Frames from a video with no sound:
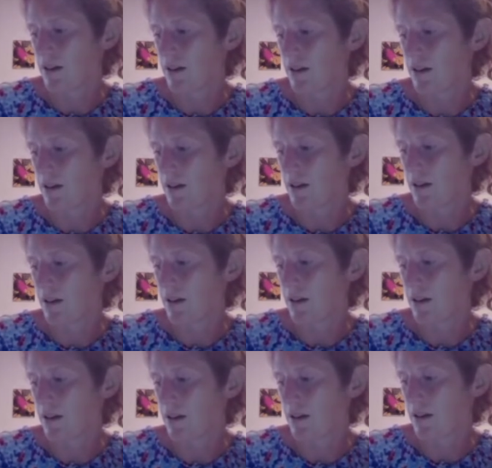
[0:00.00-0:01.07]

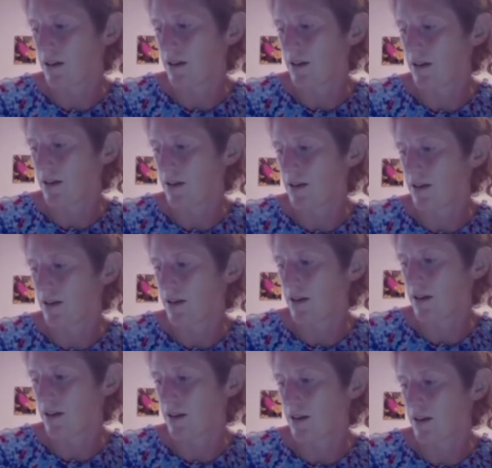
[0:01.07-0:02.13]

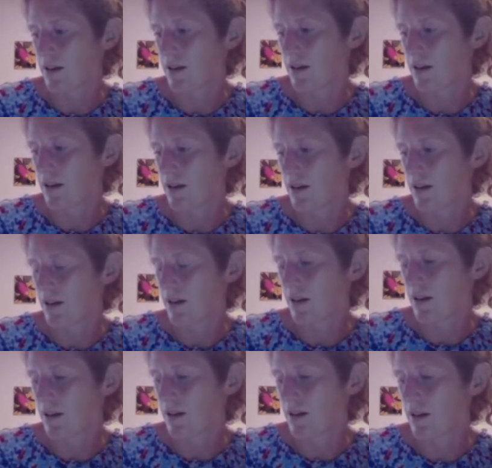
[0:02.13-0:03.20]

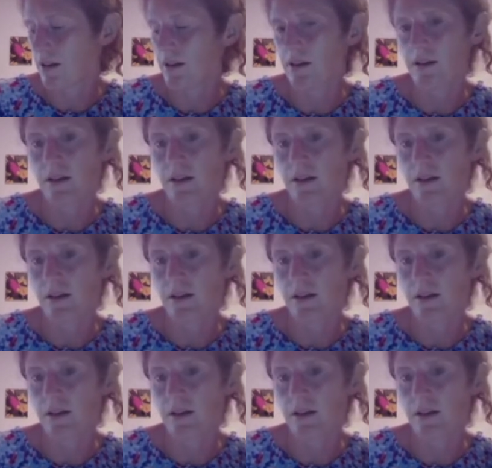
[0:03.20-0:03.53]
(silent)